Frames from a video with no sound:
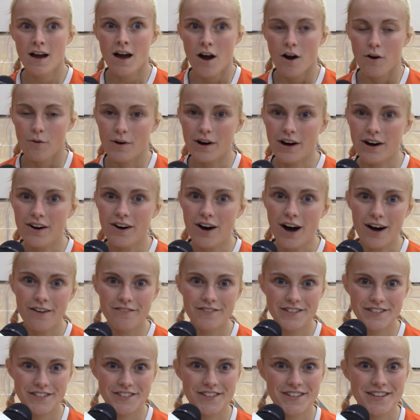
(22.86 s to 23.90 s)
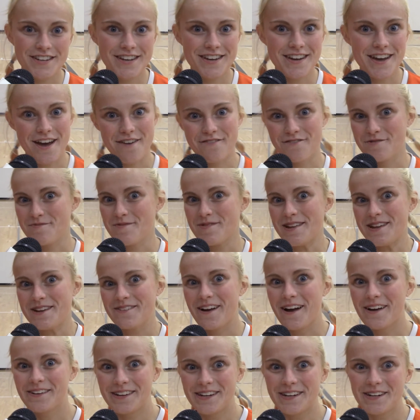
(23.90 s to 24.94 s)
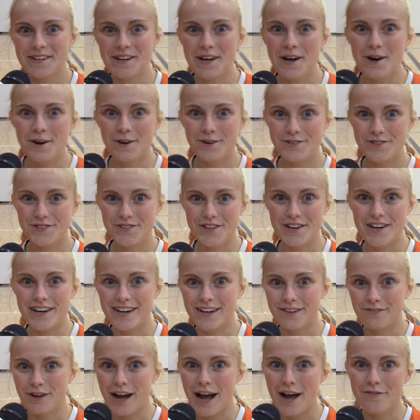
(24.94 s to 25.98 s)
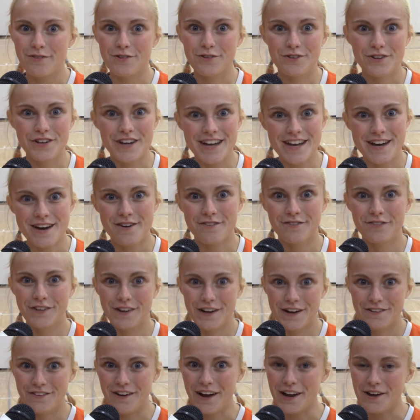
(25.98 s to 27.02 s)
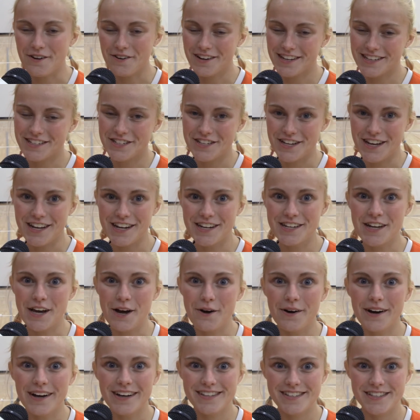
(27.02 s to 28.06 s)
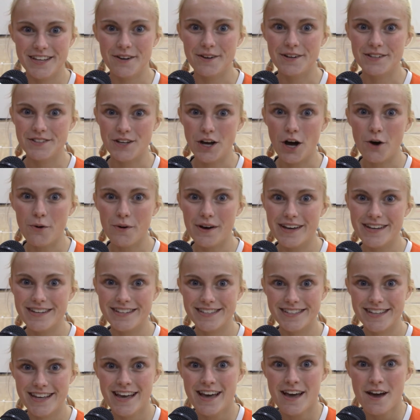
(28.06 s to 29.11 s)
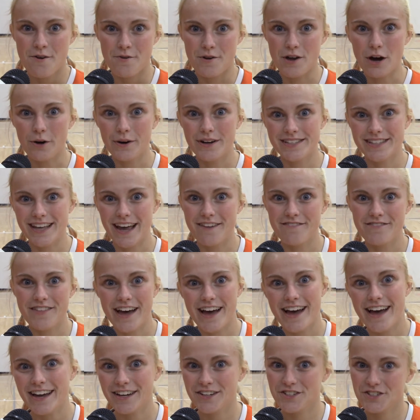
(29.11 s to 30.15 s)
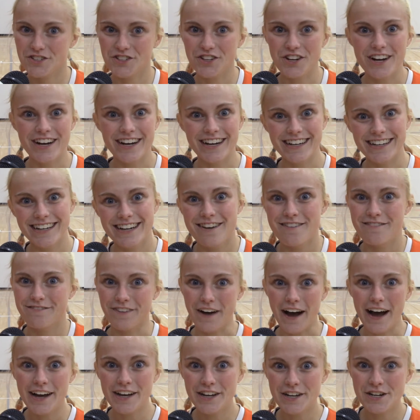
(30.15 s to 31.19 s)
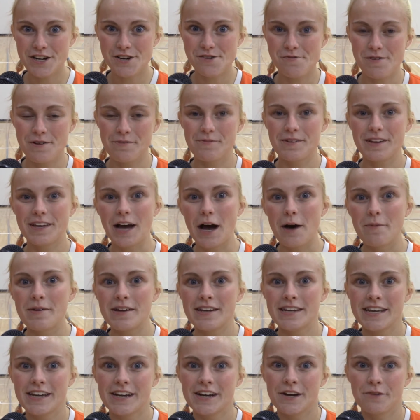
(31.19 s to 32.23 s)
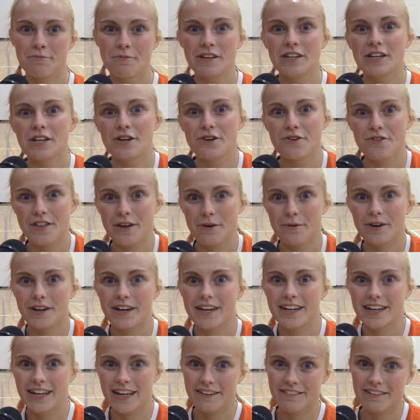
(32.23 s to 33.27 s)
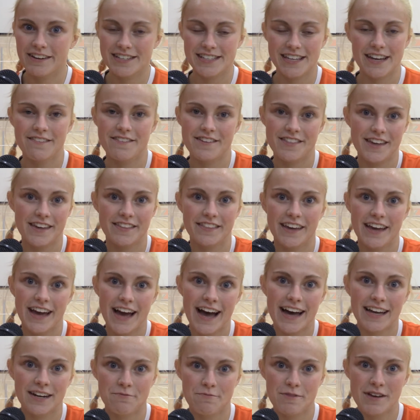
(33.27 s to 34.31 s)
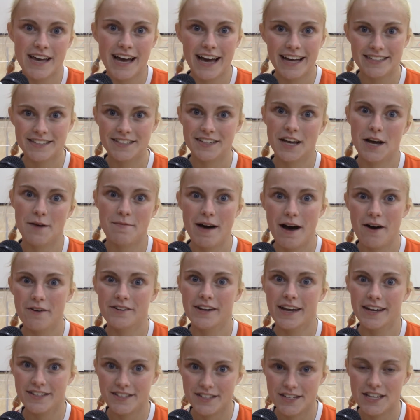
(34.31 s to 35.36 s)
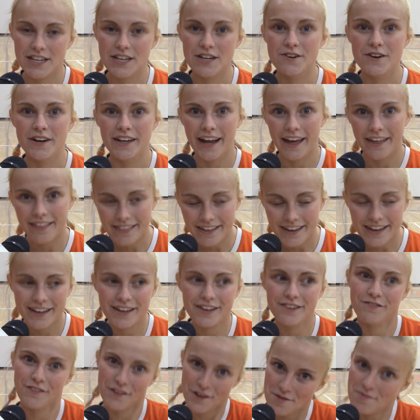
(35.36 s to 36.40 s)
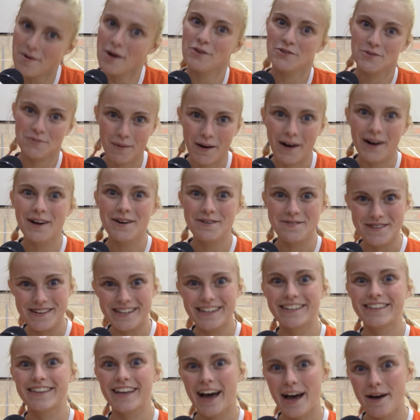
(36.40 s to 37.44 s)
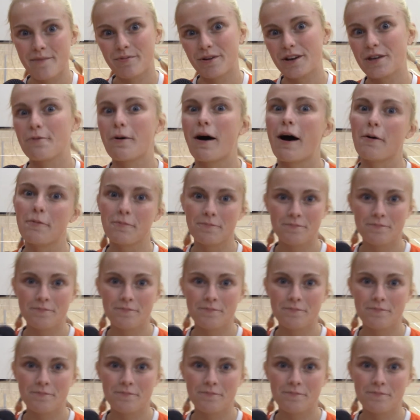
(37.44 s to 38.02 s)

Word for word: Well, obviously, everybody around here knows the rivalry of Red Oak and Shenandoah, so it's always we always have that extra fire when we come in here and we knew they were going to give us everything they had and we had to come out and execute and i think for the most part we did that pretty well